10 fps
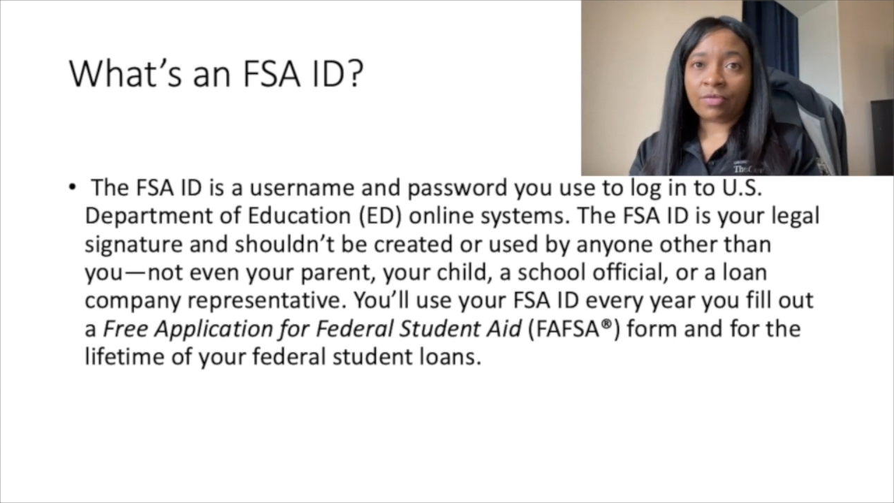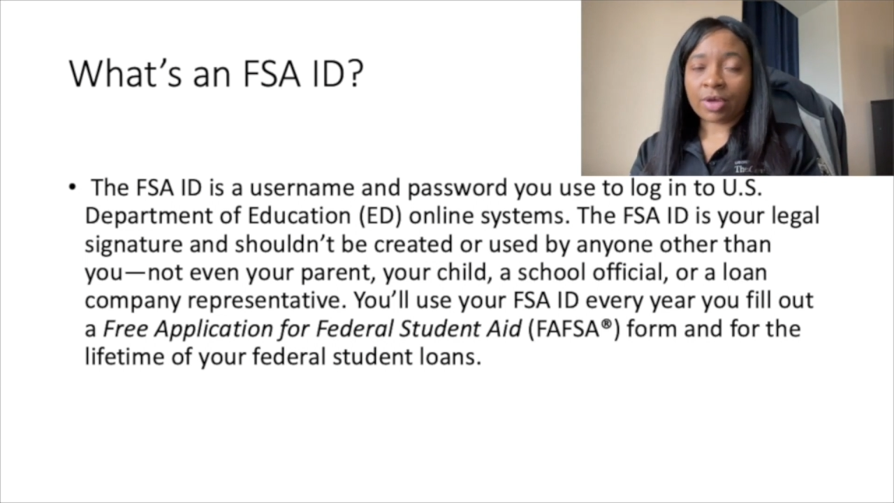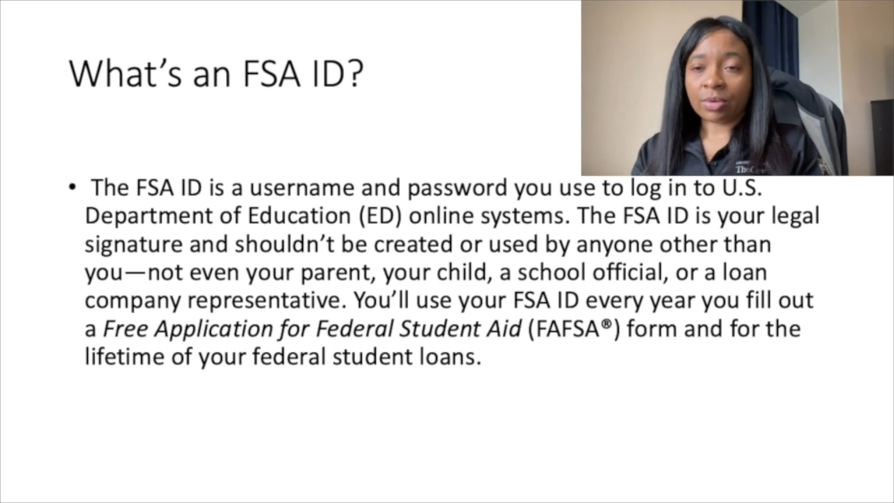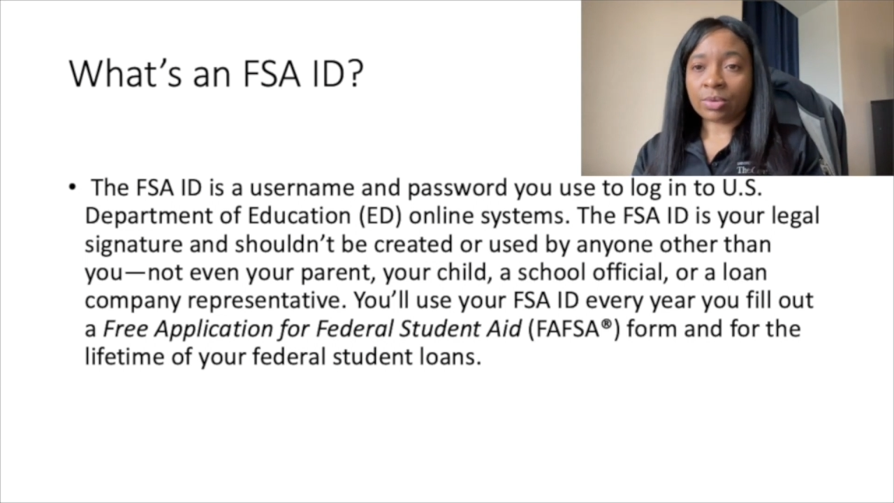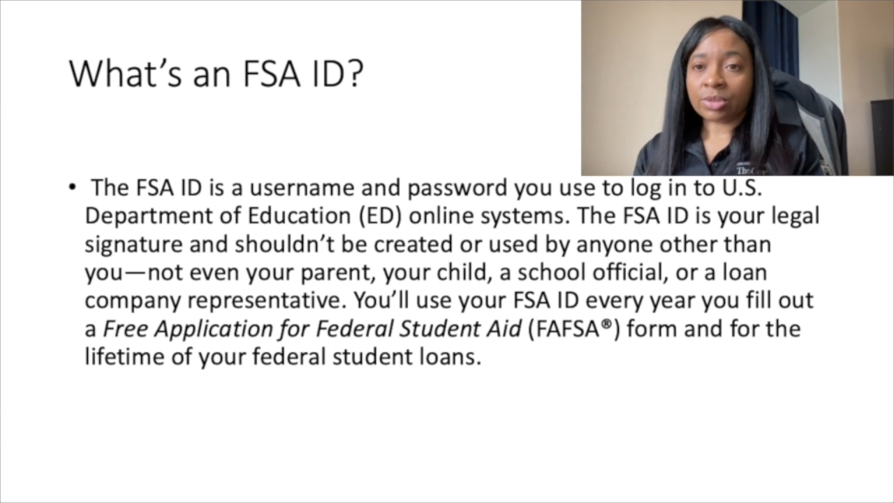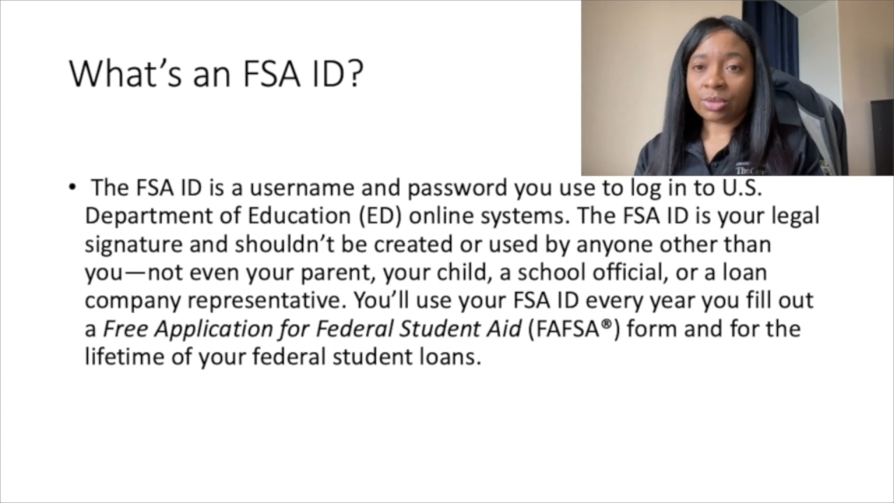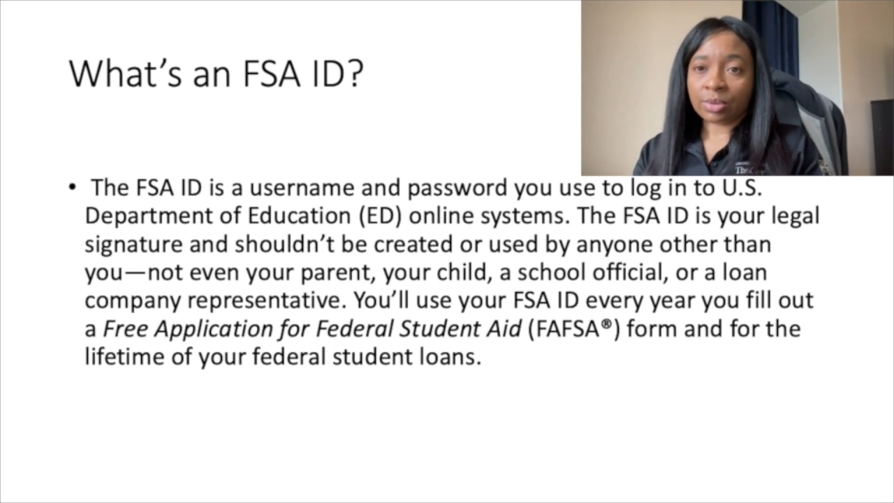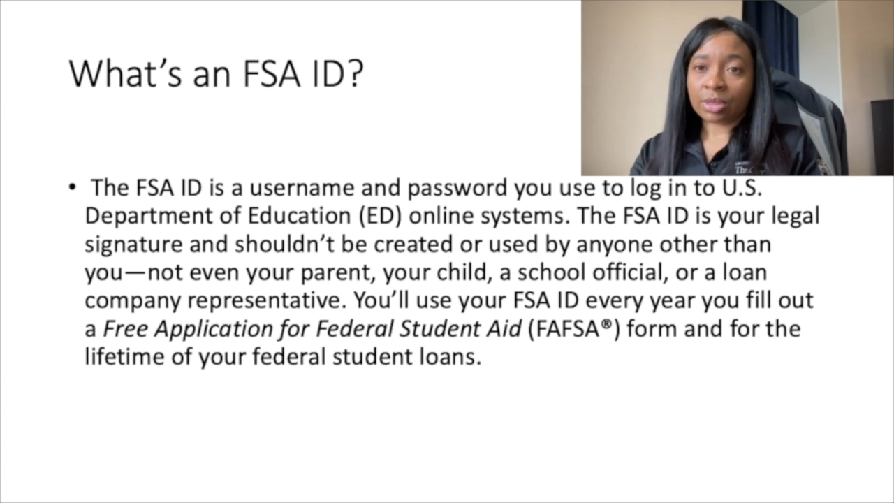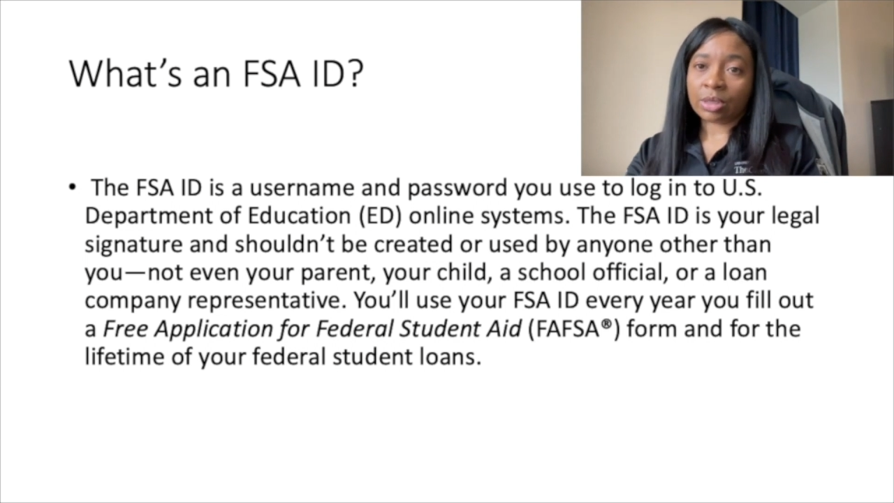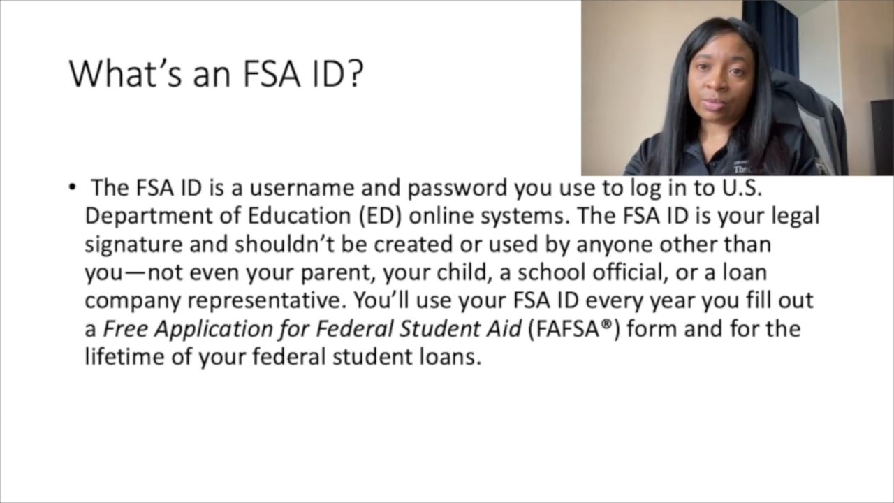federal
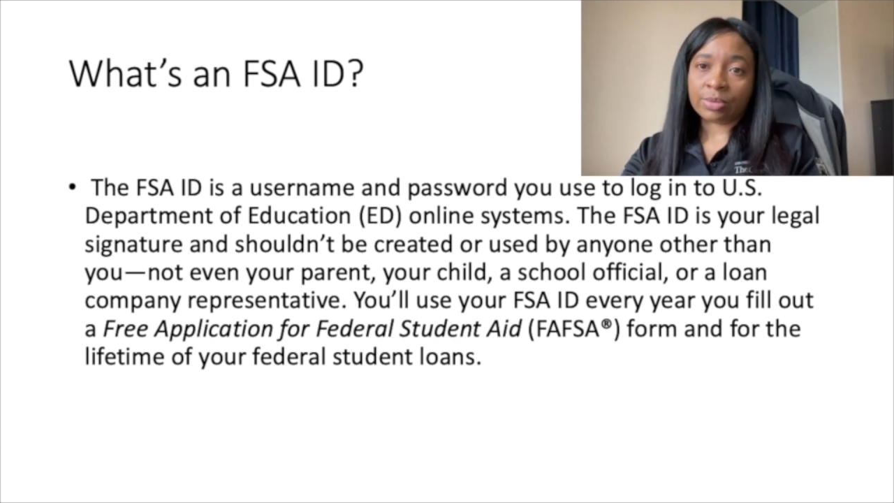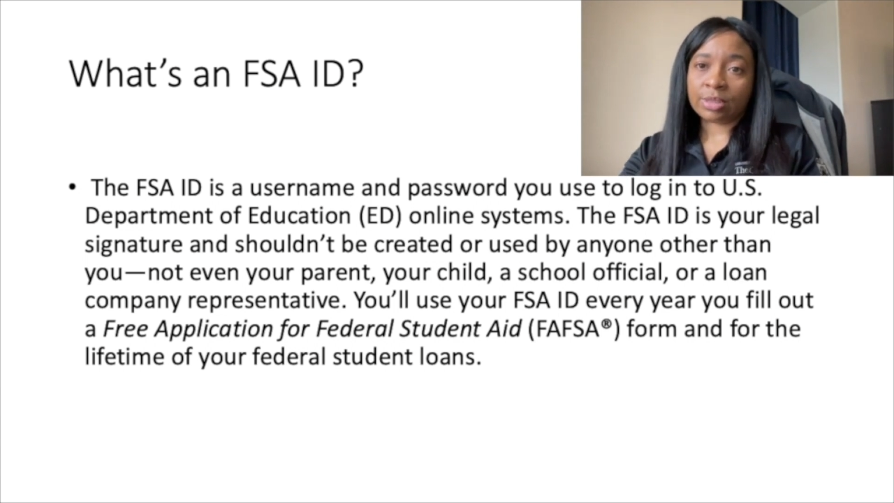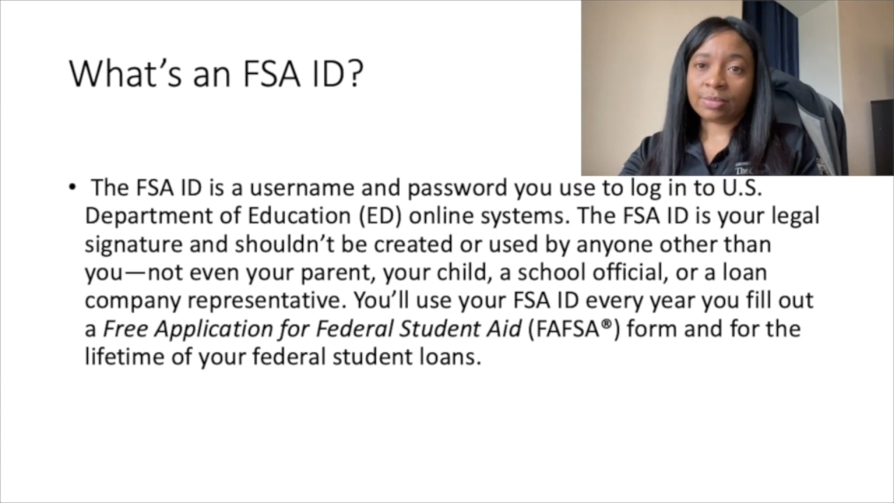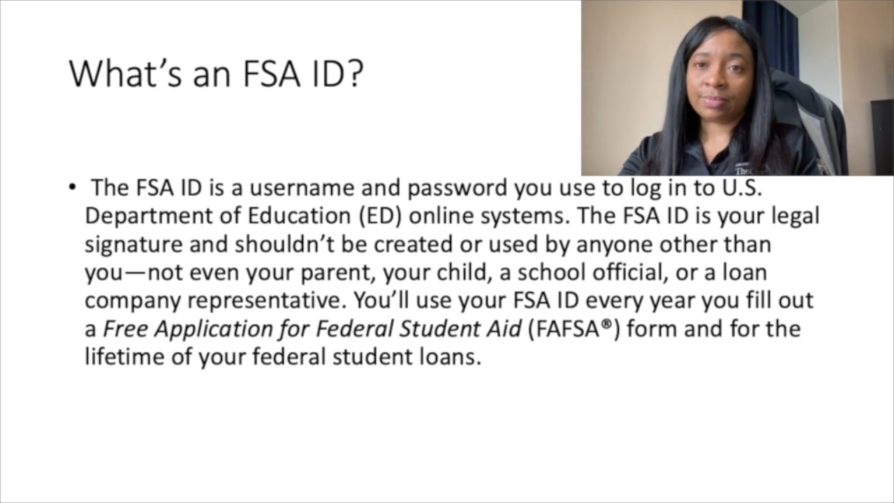student loans.